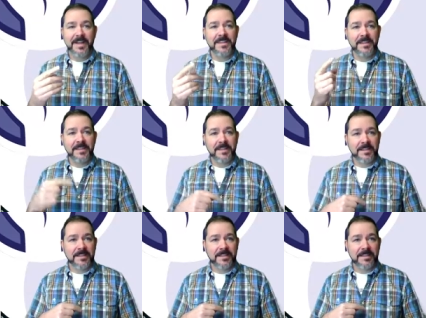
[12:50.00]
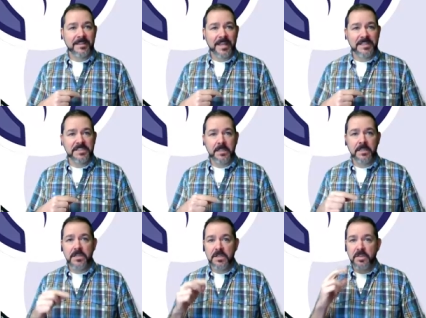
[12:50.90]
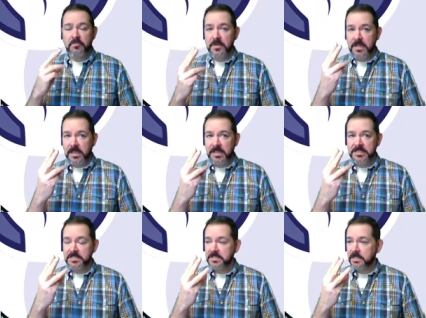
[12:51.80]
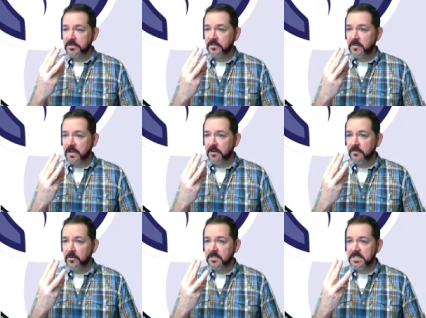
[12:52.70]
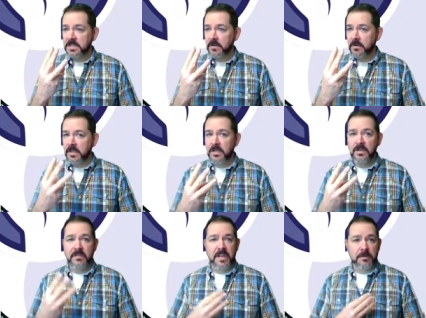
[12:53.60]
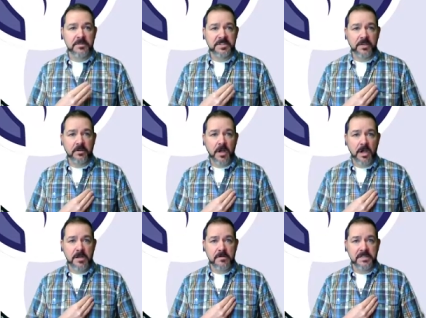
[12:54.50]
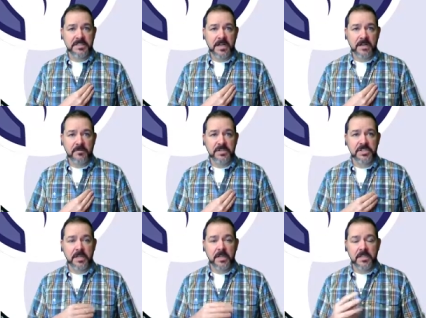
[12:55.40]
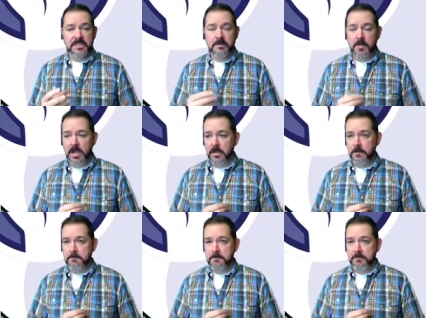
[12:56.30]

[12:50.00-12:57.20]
And then lastly, three classes in their fine art focus area of 80% or higher as an average is a minor.